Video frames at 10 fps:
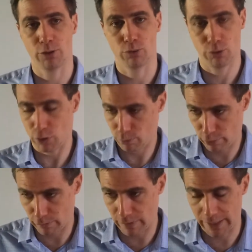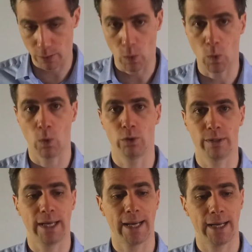You just provide all the
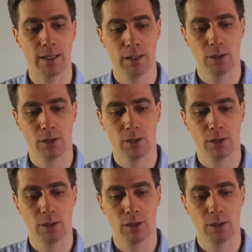data